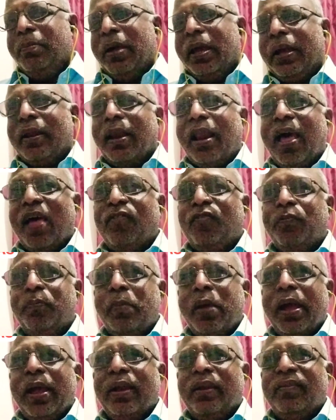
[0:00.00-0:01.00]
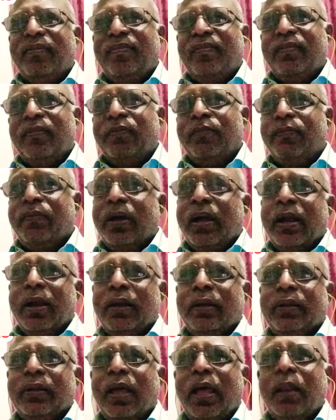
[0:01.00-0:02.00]
my classmates
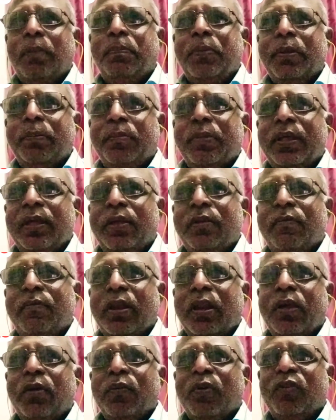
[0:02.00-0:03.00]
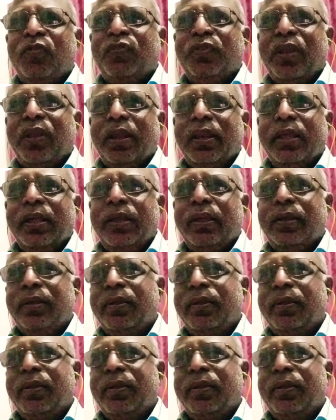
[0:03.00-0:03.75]
were helping me when I was studying.